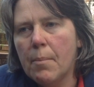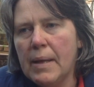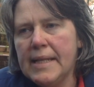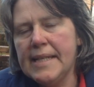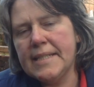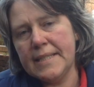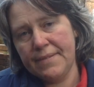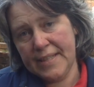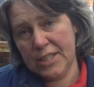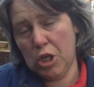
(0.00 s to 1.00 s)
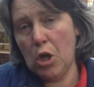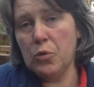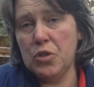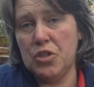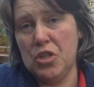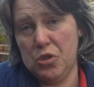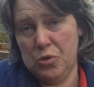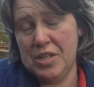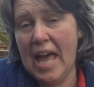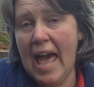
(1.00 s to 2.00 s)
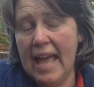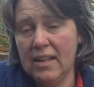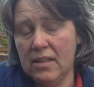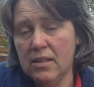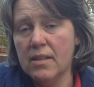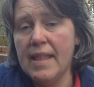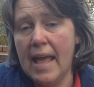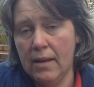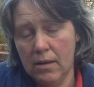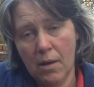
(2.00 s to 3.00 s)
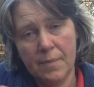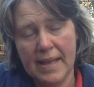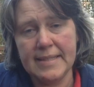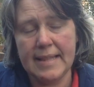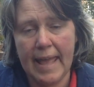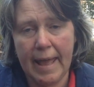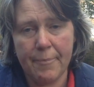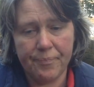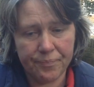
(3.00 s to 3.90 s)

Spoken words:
But if it's closer to 10, then obviously